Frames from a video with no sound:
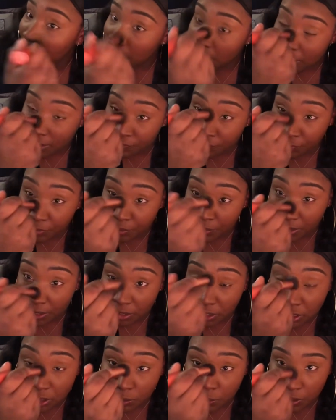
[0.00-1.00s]
did for me.
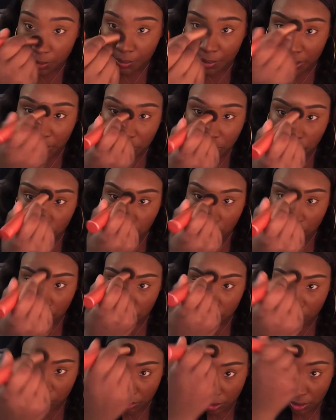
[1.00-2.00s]
Just want to make sure,
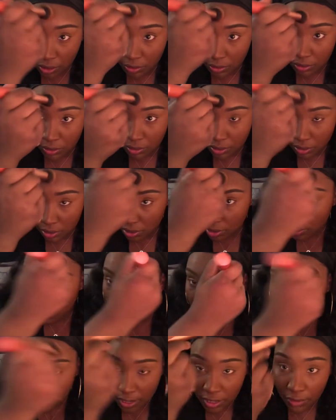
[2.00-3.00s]
you know,
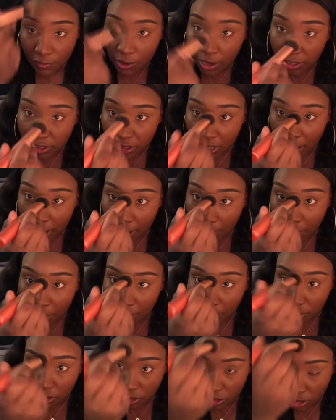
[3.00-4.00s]
and around your
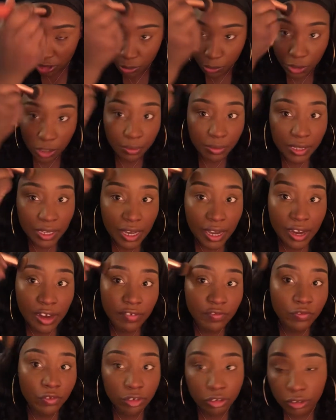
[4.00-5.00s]
eyebrows, you just want to be
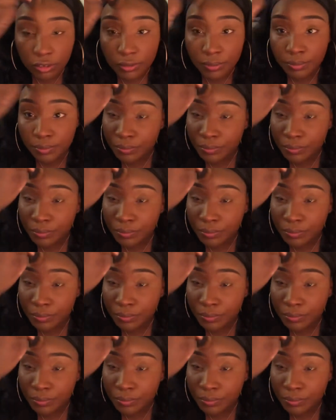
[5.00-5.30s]
careful.